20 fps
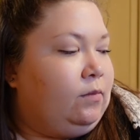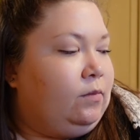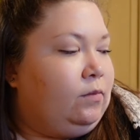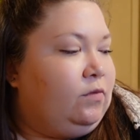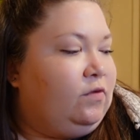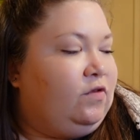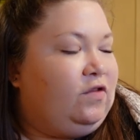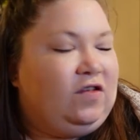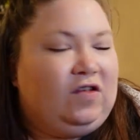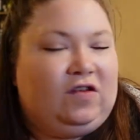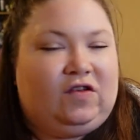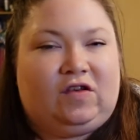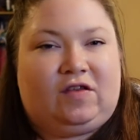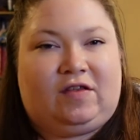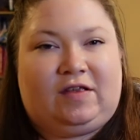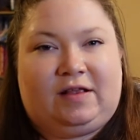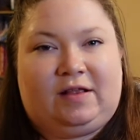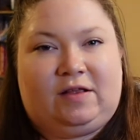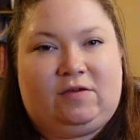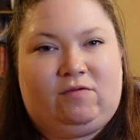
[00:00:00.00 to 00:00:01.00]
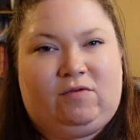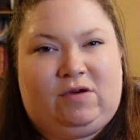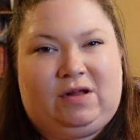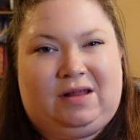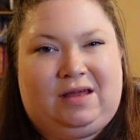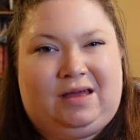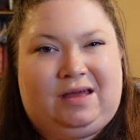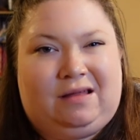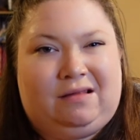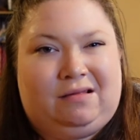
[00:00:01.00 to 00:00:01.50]
She just isn't
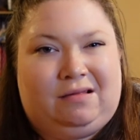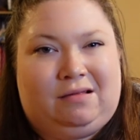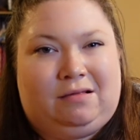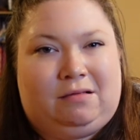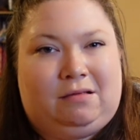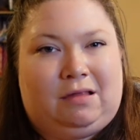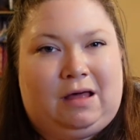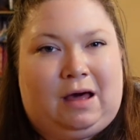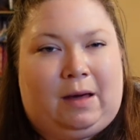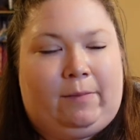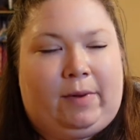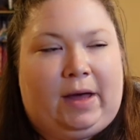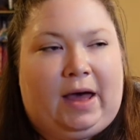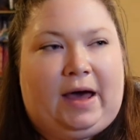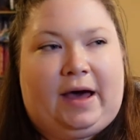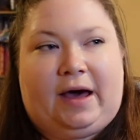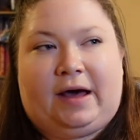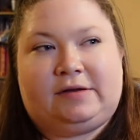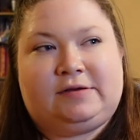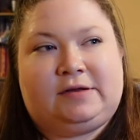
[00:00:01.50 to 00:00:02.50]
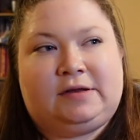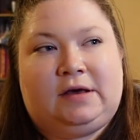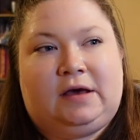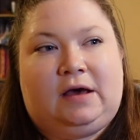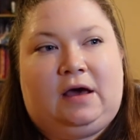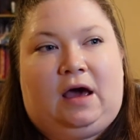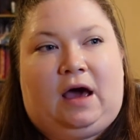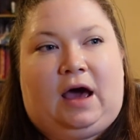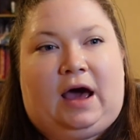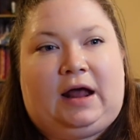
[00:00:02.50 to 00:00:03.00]
really that bad,
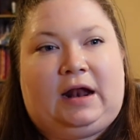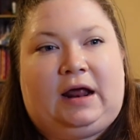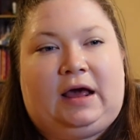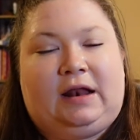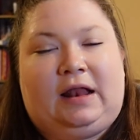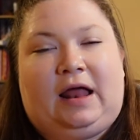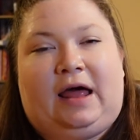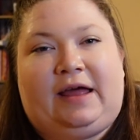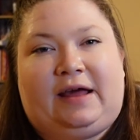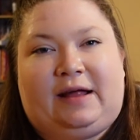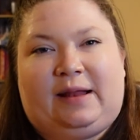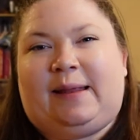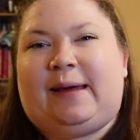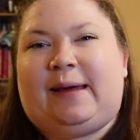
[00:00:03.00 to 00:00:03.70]
and I like